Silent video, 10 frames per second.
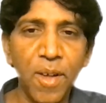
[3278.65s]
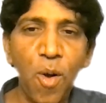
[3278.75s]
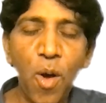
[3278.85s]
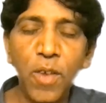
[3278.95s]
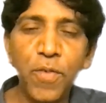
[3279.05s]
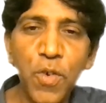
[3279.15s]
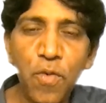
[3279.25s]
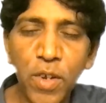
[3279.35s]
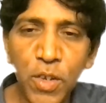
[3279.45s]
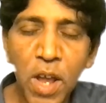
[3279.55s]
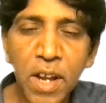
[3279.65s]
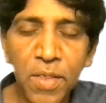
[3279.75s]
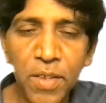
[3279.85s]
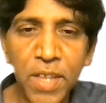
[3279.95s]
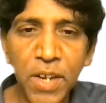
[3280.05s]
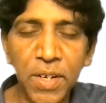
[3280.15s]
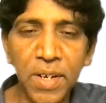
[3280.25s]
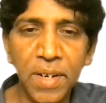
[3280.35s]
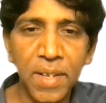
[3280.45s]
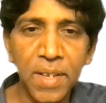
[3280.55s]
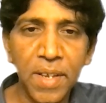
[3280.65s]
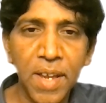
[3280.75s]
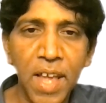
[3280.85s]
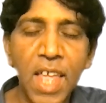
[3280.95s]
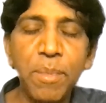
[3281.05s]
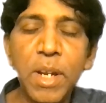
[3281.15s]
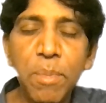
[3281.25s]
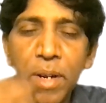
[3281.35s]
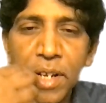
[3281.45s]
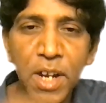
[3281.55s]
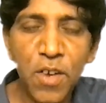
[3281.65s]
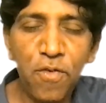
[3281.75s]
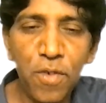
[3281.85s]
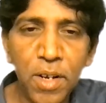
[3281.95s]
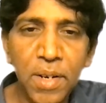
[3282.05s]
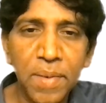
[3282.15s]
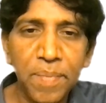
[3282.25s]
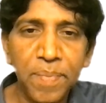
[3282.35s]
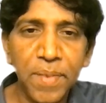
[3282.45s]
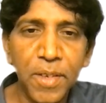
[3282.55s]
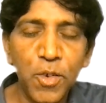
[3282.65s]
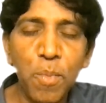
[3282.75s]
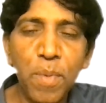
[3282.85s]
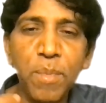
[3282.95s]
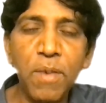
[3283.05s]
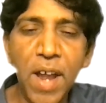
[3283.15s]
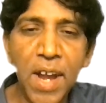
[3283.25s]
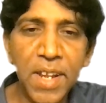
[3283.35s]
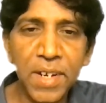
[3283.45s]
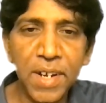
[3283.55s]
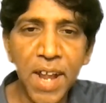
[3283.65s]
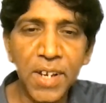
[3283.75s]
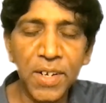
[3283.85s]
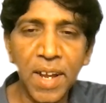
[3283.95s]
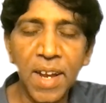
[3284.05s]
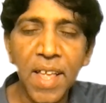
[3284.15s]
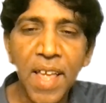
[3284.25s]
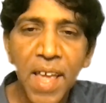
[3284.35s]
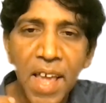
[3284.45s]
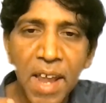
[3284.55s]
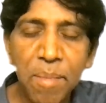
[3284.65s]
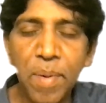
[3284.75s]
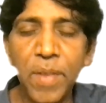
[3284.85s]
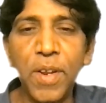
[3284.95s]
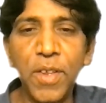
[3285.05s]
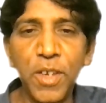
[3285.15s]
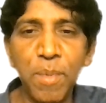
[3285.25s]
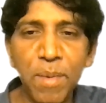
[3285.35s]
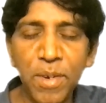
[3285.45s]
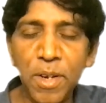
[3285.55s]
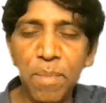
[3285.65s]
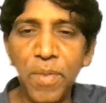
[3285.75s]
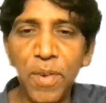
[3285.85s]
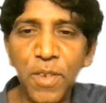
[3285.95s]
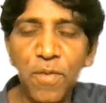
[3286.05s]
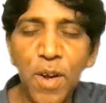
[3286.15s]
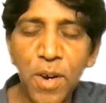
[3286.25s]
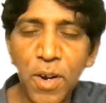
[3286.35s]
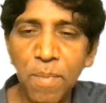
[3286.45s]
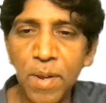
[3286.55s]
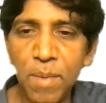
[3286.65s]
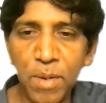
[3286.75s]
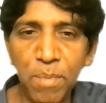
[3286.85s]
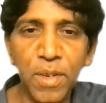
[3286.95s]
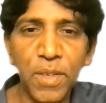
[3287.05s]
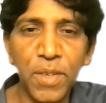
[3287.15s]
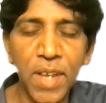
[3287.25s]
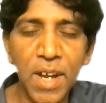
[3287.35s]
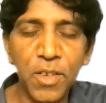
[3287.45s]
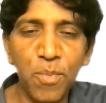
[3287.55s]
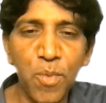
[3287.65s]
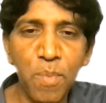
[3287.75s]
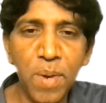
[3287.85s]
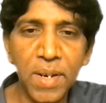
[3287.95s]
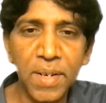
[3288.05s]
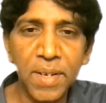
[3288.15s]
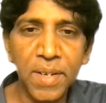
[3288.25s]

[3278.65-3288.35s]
all of you for joining this session. And I'm deeply grateful to Pyramid Valley International and Patriji, Brahmashri Patriji, the founder of Pyramid Spiritual Societies Movement,